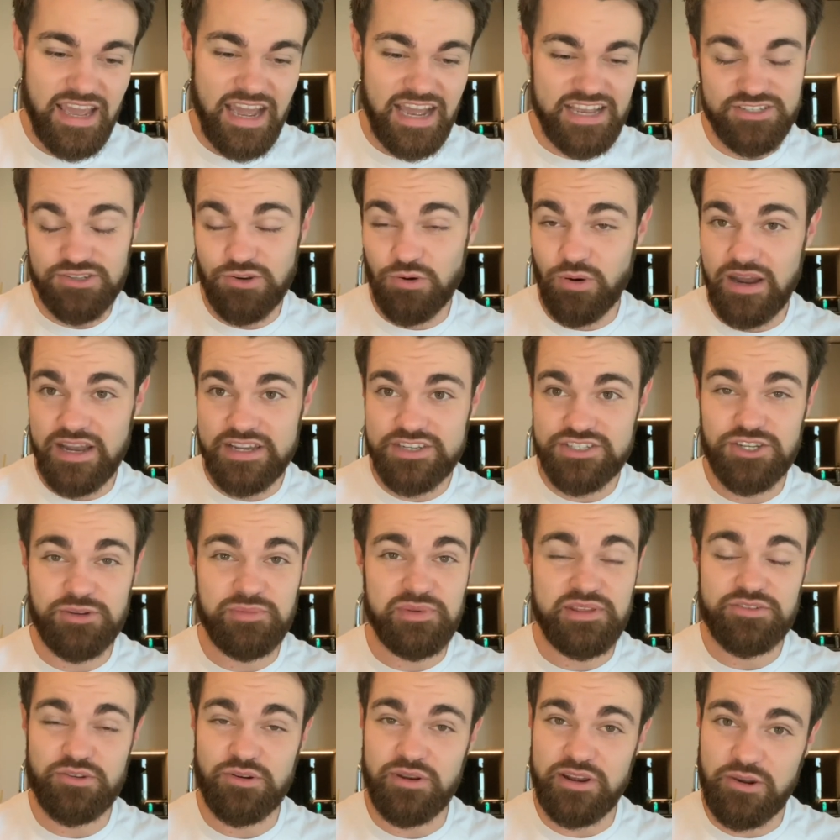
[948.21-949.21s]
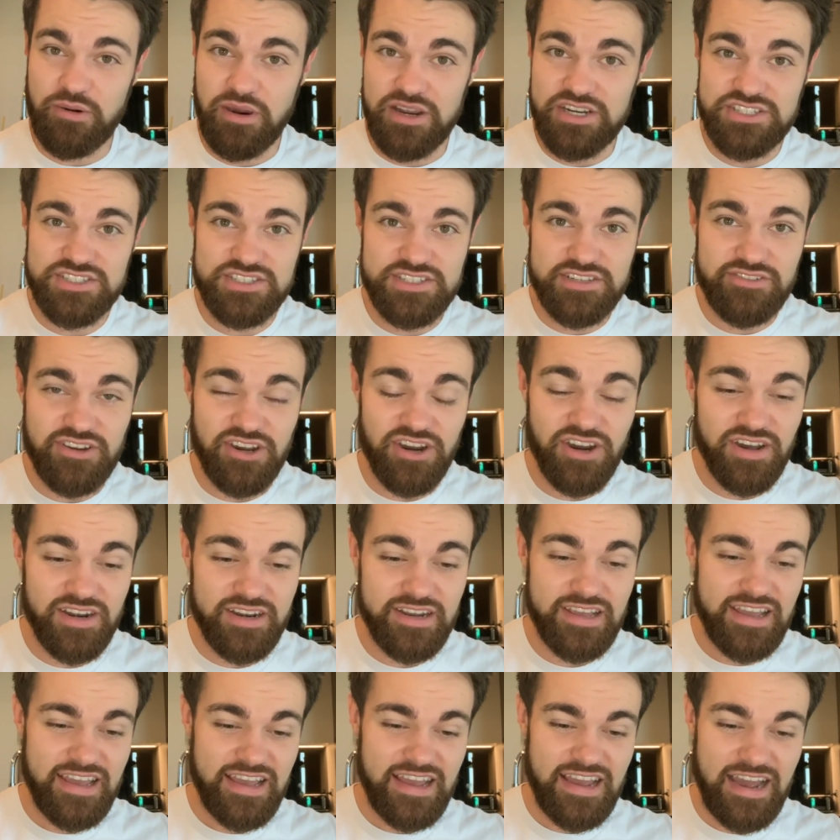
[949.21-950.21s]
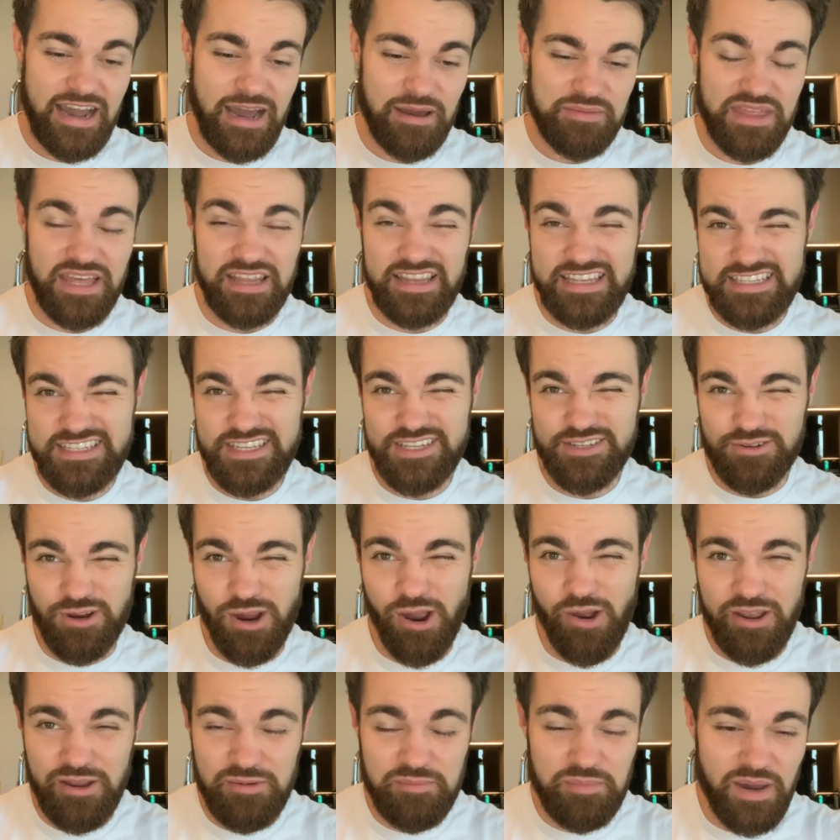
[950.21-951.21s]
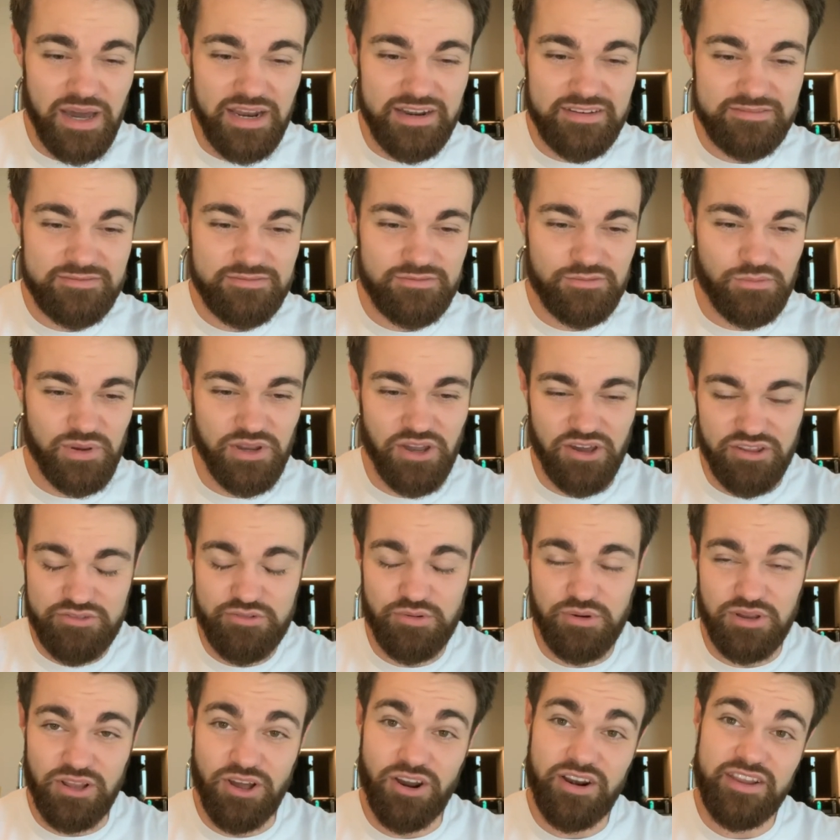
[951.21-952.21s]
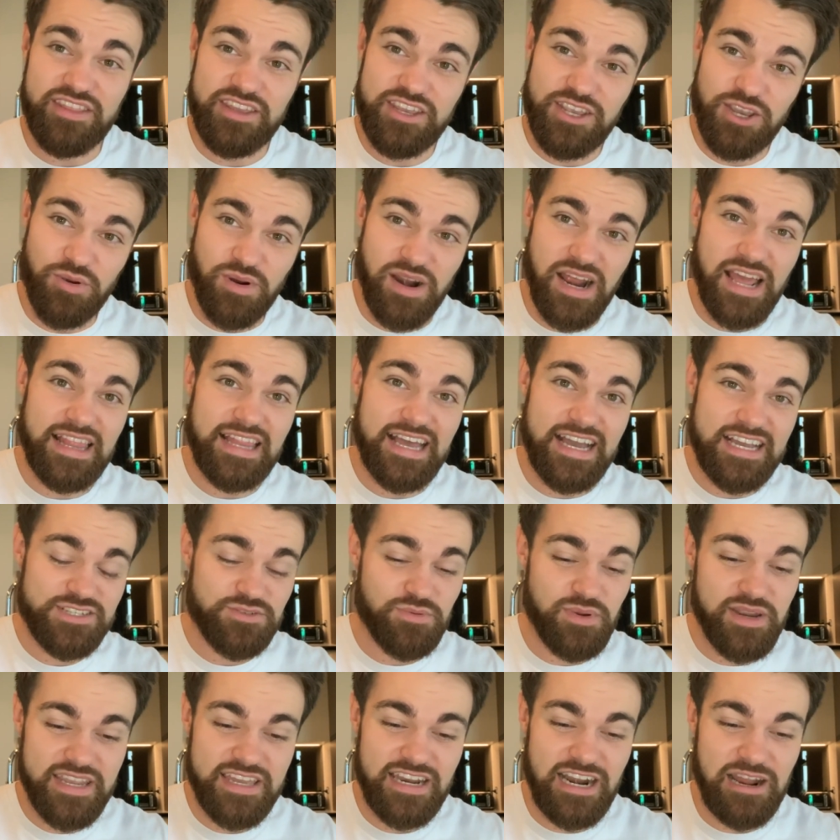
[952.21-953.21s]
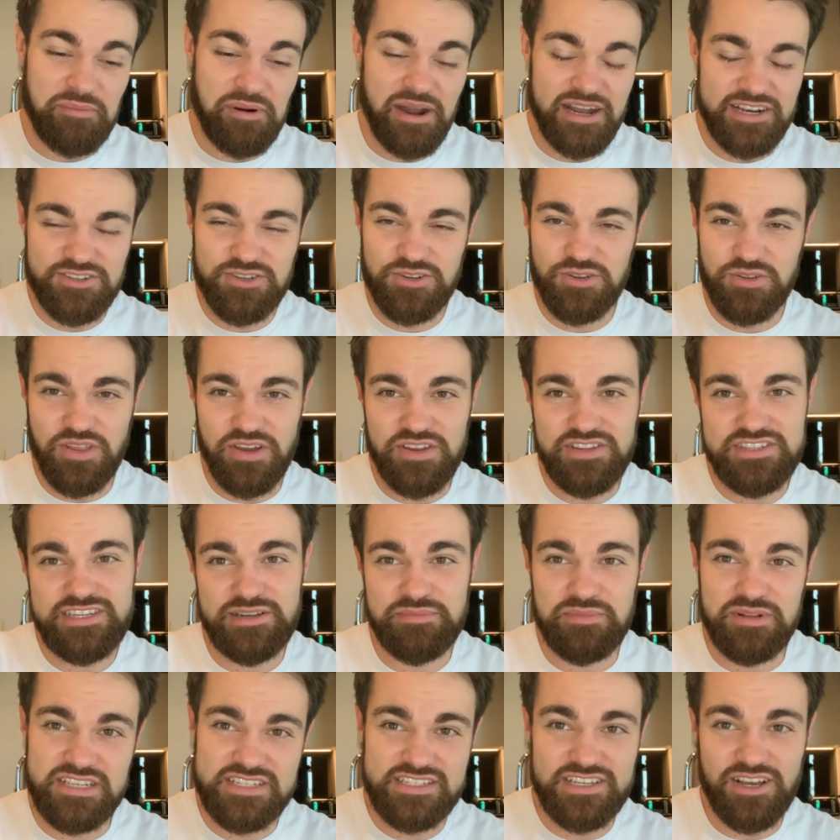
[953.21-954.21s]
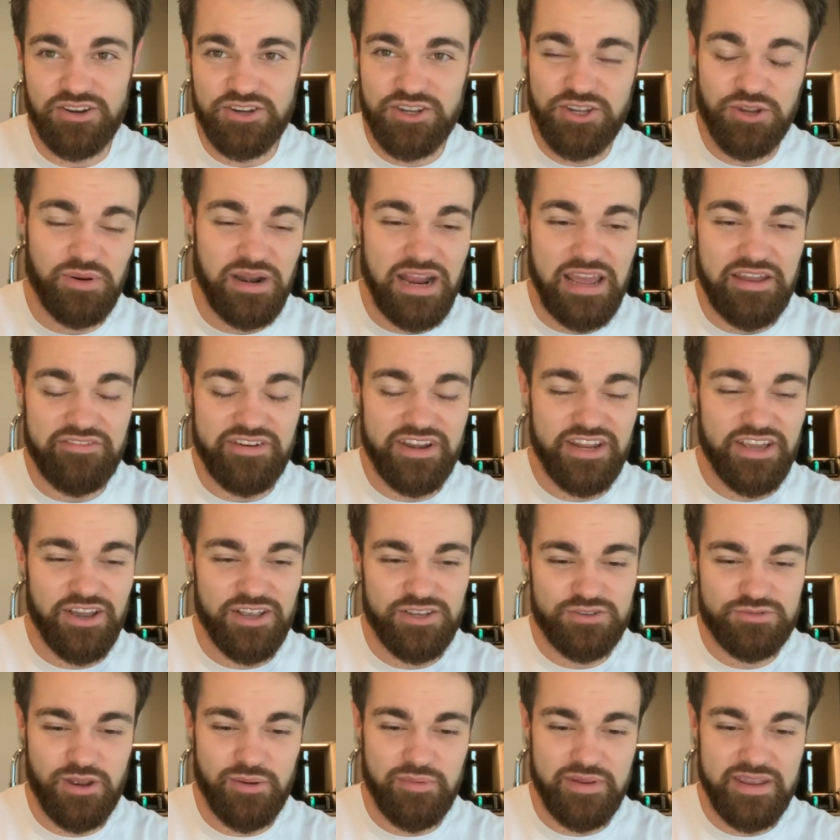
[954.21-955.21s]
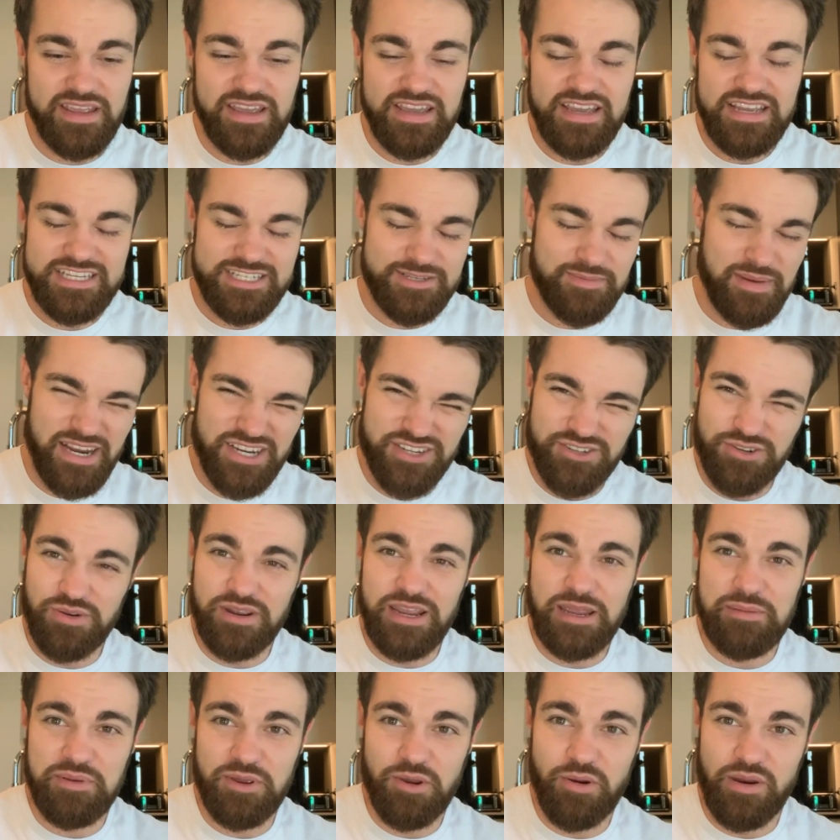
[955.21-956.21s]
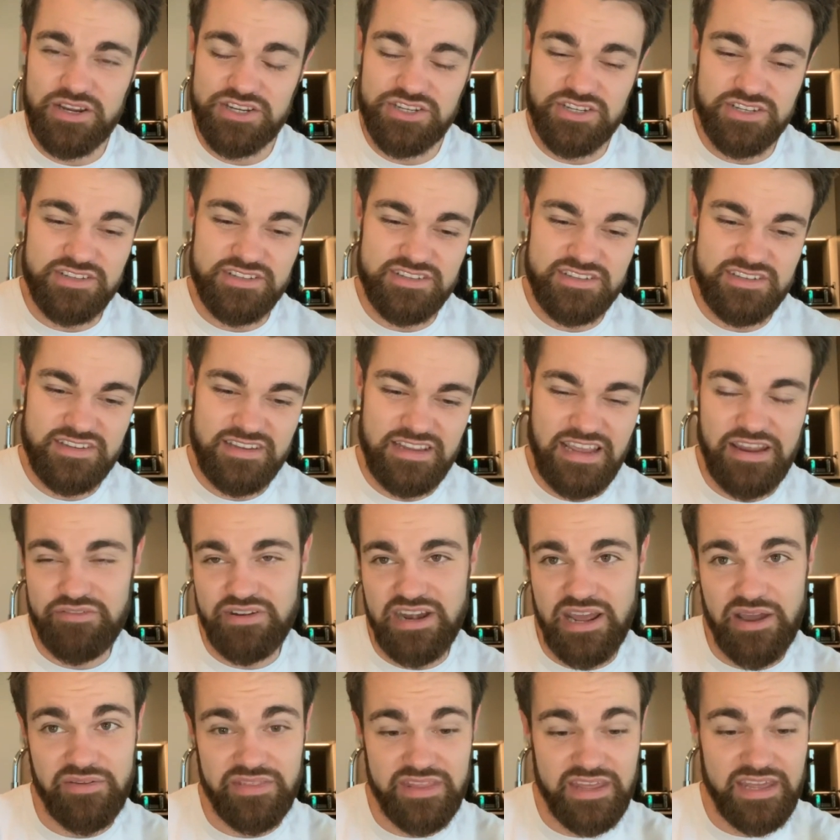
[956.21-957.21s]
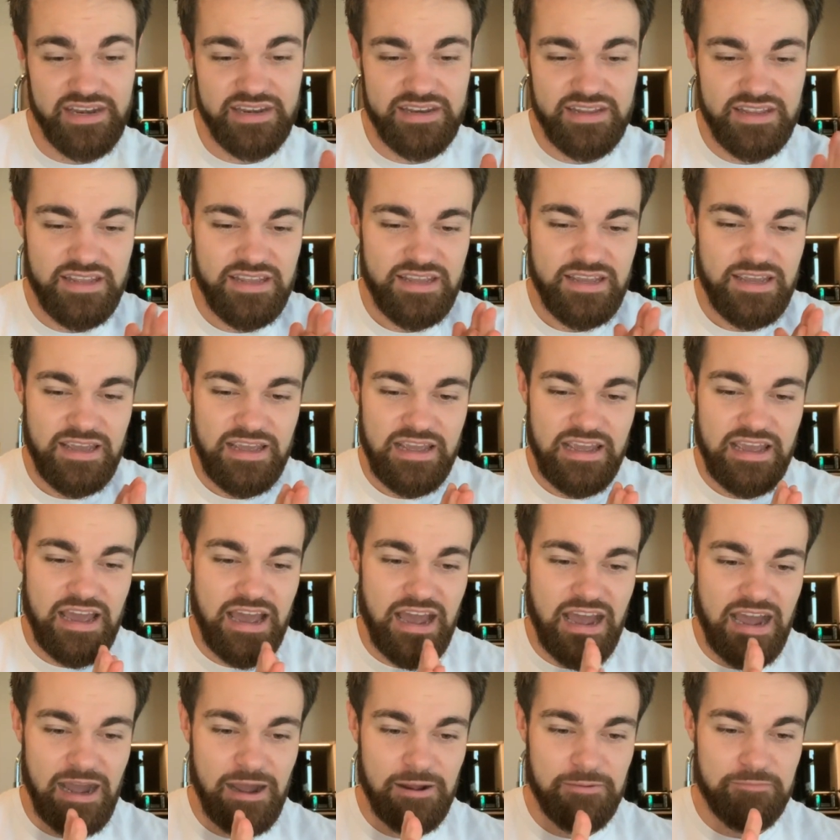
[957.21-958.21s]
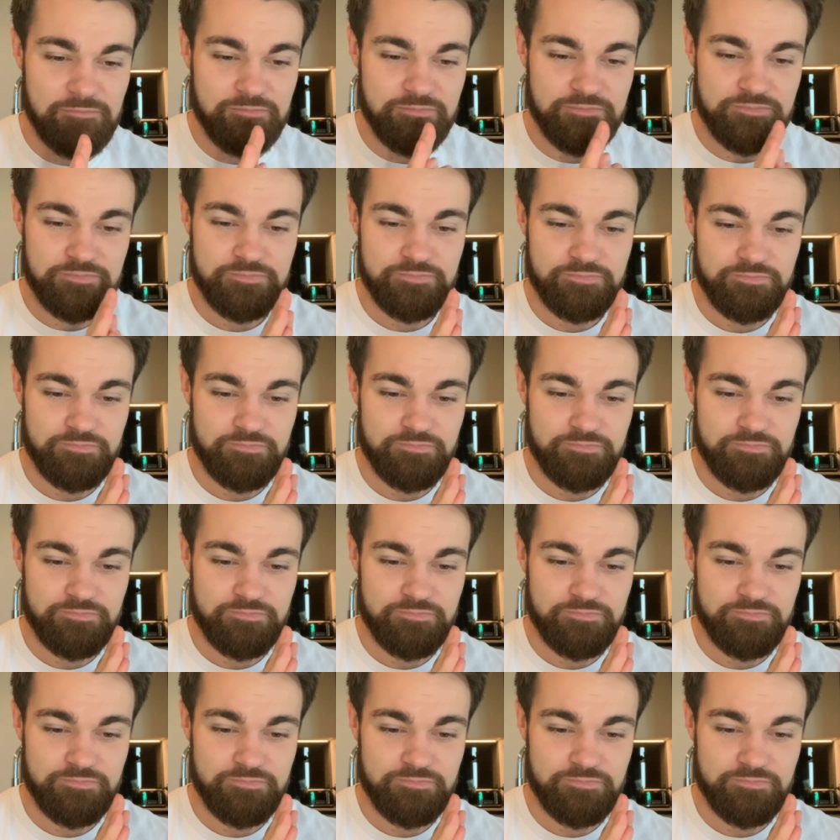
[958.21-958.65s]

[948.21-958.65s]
As always, shoot me through any questions you've got. That list is growing, but we got through a lot in the Q&A last week, and I might do those similar style Q&A videos where we smash through a heap of questions every now and then.